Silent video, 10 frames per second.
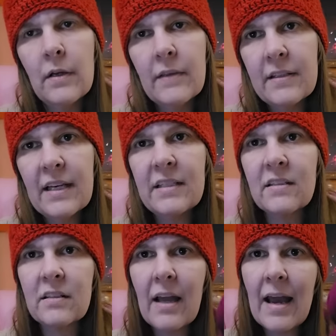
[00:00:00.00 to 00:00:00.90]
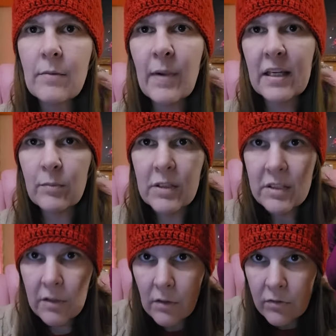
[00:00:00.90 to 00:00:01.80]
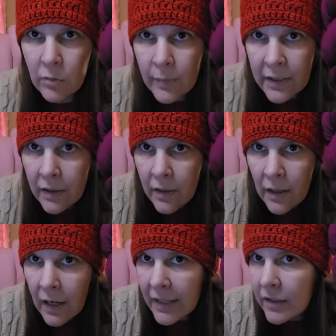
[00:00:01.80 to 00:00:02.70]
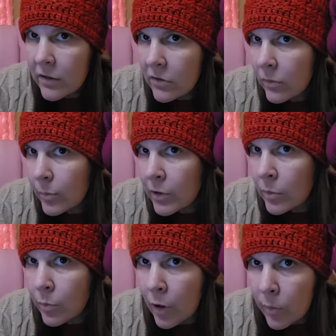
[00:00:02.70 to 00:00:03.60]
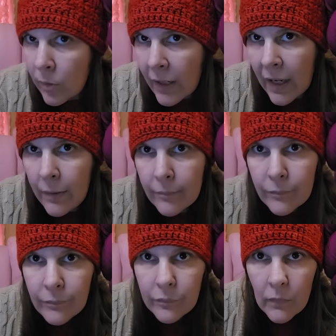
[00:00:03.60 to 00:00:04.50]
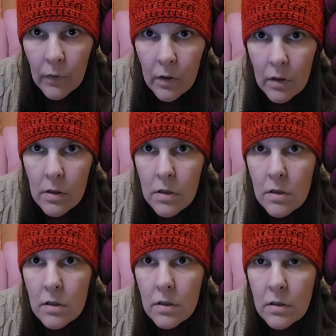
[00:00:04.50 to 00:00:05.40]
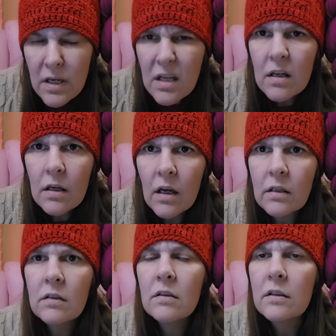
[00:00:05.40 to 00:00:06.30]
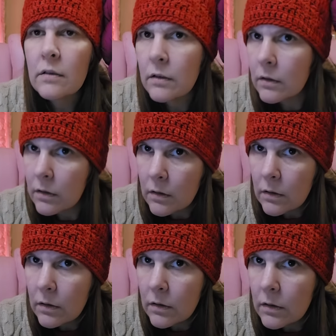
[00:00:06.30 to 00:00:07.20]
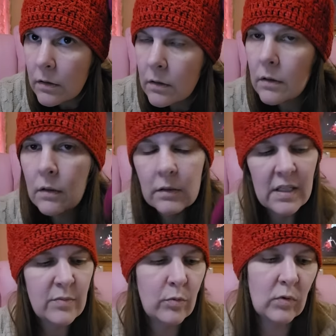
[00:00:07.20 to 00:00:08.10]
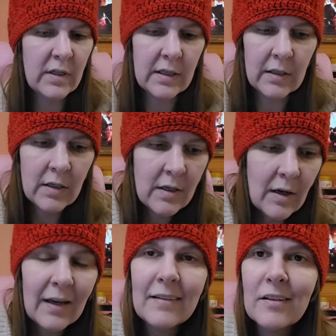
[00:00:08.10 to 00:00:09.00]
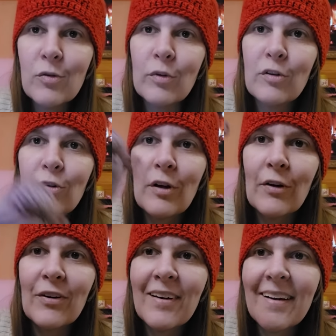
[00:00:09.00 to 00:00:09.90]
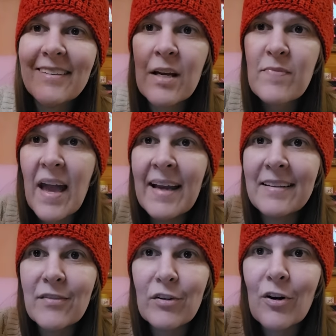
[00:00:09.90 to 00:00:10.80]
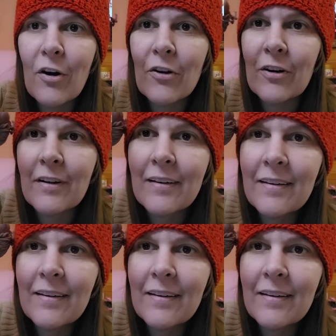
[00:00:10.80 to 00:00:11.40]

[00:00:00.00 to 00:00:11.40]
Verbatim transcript: that that is hat maker material for me. I could use a good purple hat. Yeah, I could. That's pretty. I got this one too though. Same thing, different color.